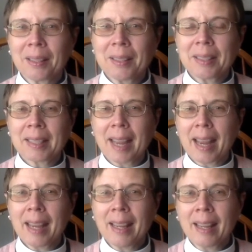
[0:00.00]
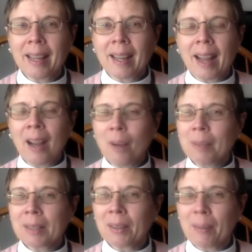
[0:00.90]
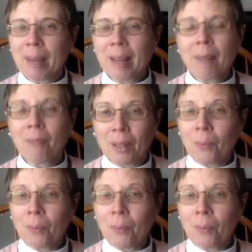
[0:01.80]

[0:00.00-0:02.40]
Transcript: Thursday, I hope it's going to be helpful.